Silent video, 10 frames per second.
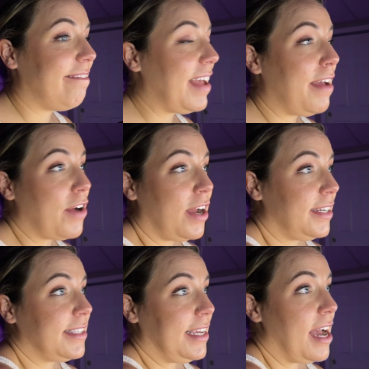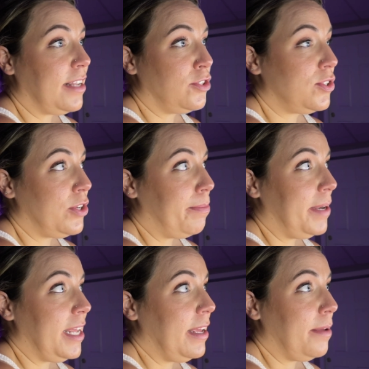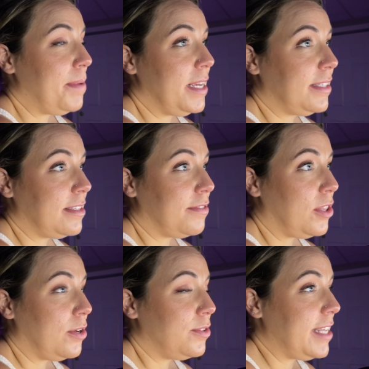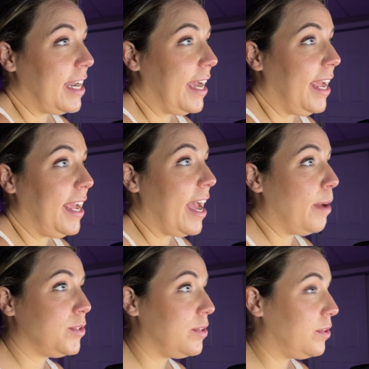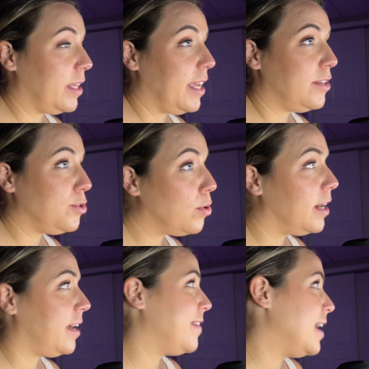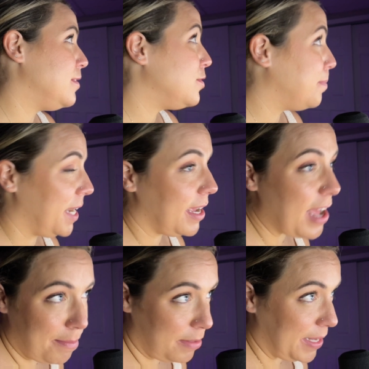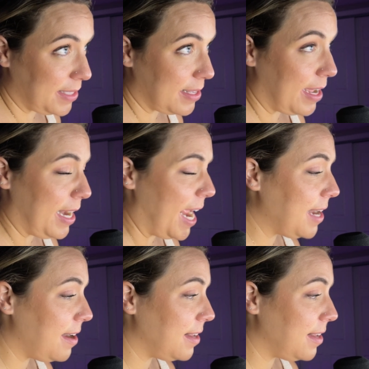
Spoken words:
have honestly gotten so many pieces of clothes that I absolutely adore. I've gotten so many compliments on, and